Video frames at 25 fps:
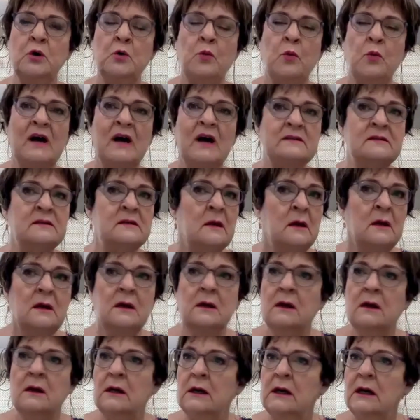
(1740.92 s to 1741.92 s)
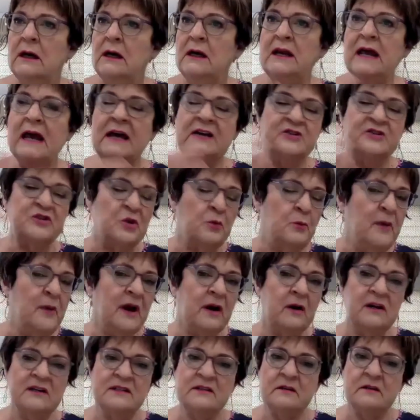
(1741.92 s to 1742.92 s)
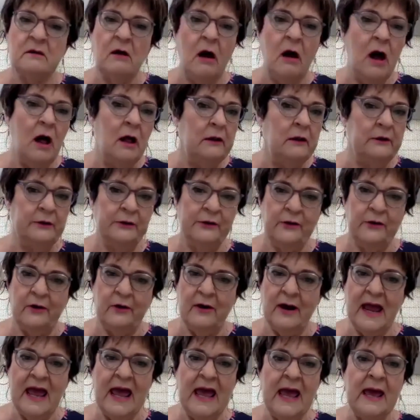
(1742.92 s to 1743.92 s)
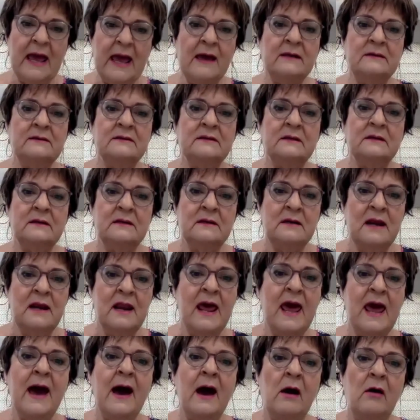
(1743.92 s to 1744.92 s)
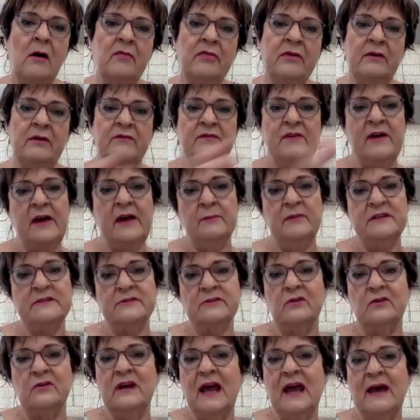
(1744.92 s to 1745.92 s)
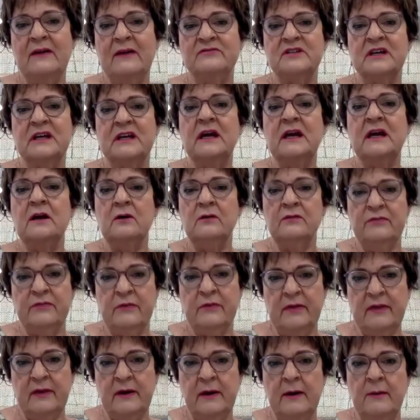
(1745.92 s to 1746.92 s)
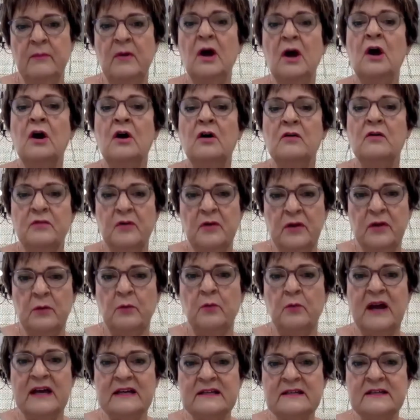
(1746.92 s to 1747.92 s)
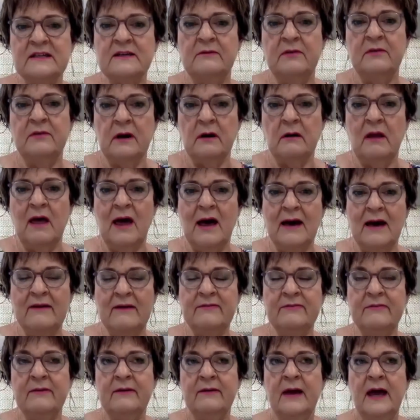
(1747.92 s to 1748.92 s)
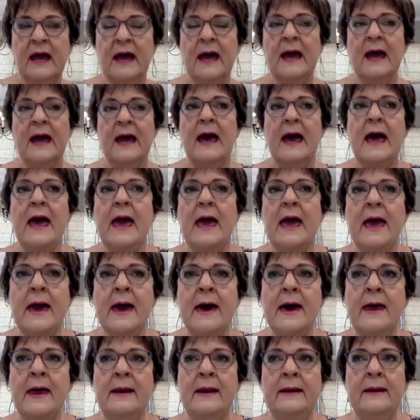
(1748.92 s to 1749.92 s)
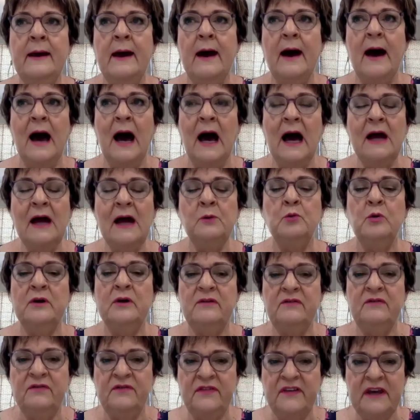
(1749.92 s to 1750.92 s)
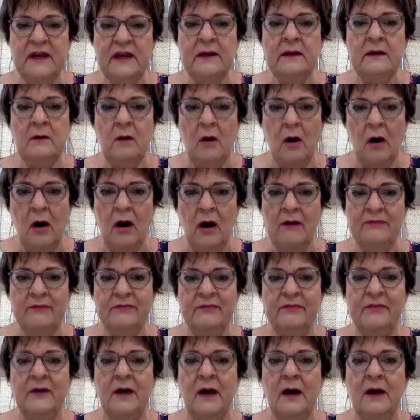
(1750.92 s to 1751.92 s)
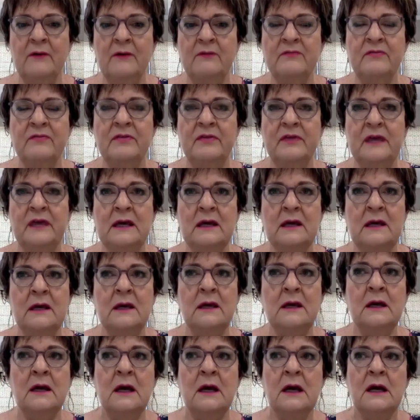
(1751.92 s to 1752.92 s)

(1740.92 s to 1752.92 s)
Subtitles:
was a National Merit Scholar, and now their family's going to have to care for them for the rest of their life. And I would feed off of the